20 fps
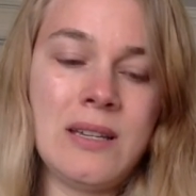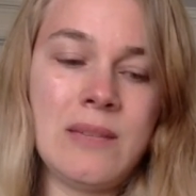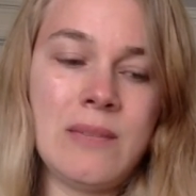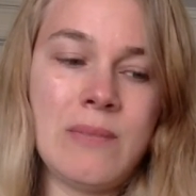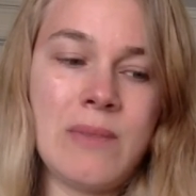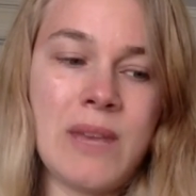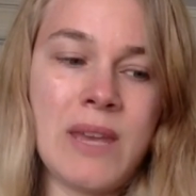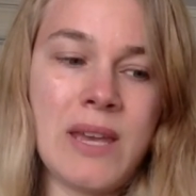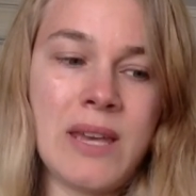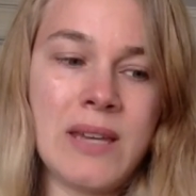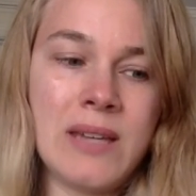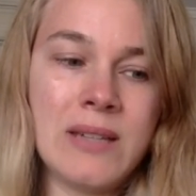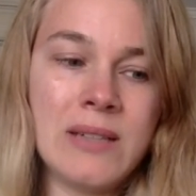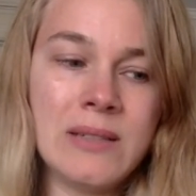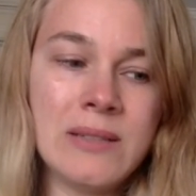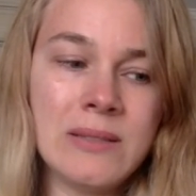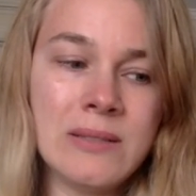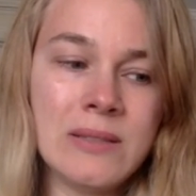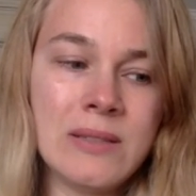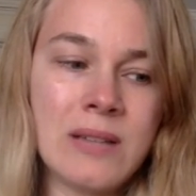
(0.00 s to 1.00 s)
May
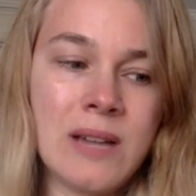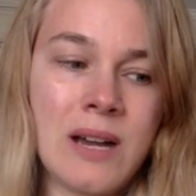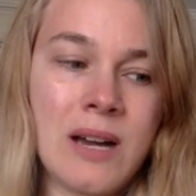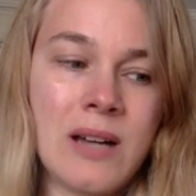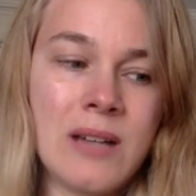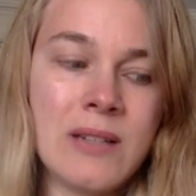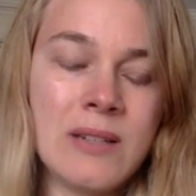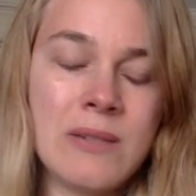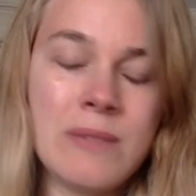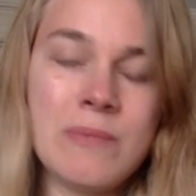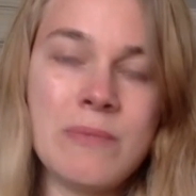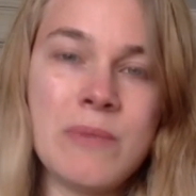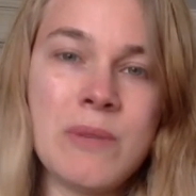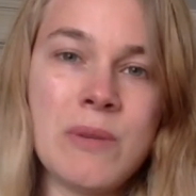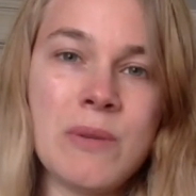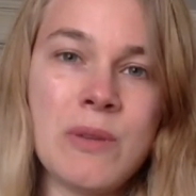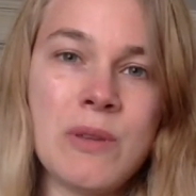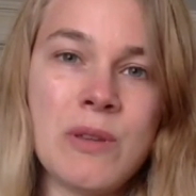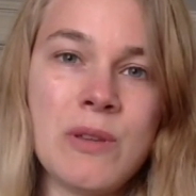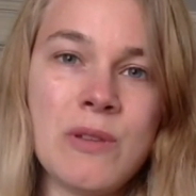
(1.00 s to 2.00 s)
God be
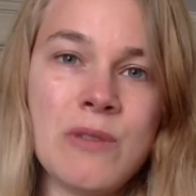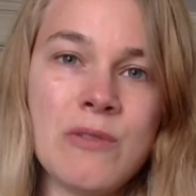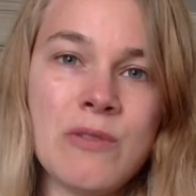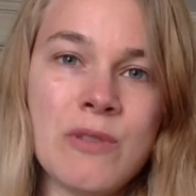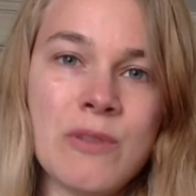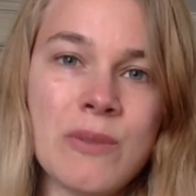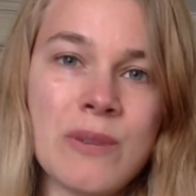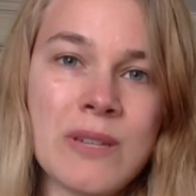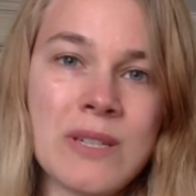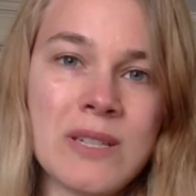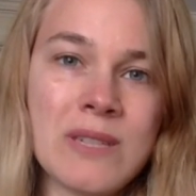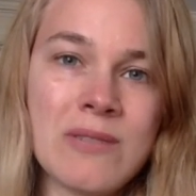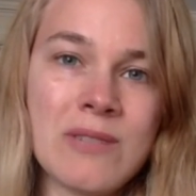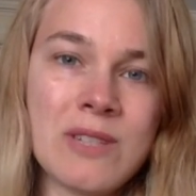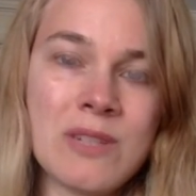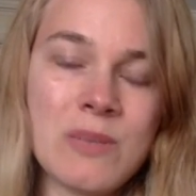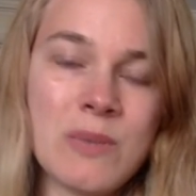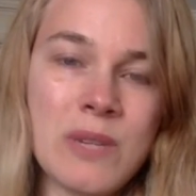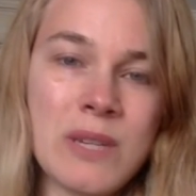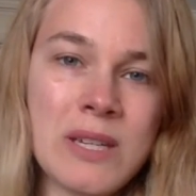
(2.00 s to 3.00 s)
with you for the rest of
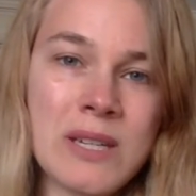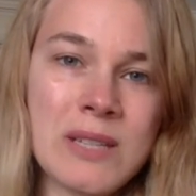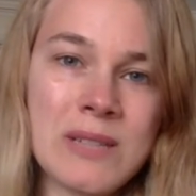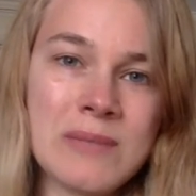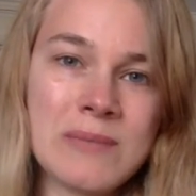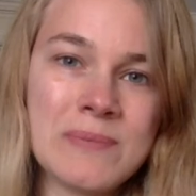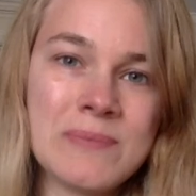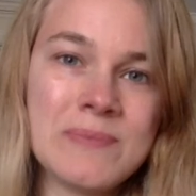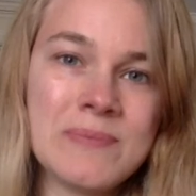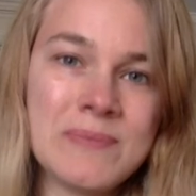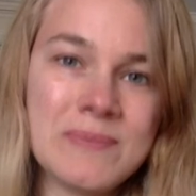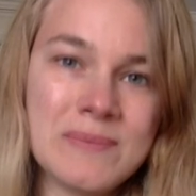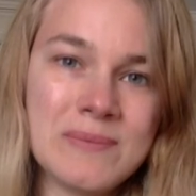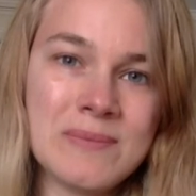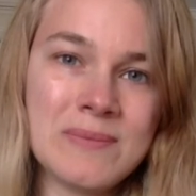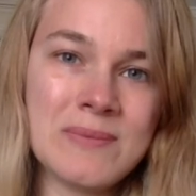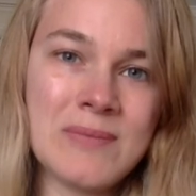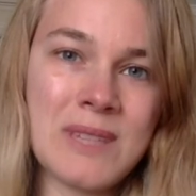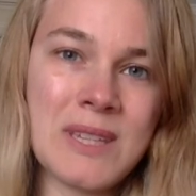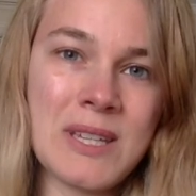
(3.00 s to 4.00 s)
this week.
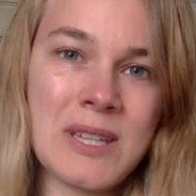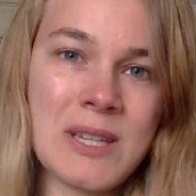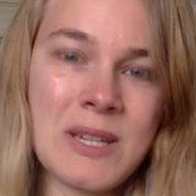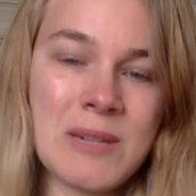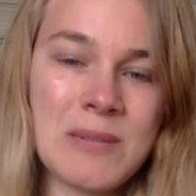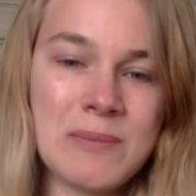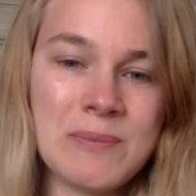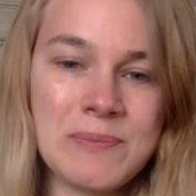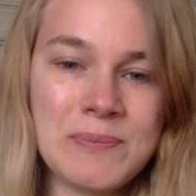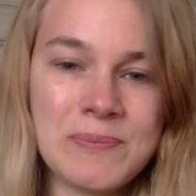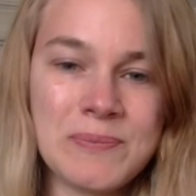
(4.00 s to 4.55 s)
Thank you.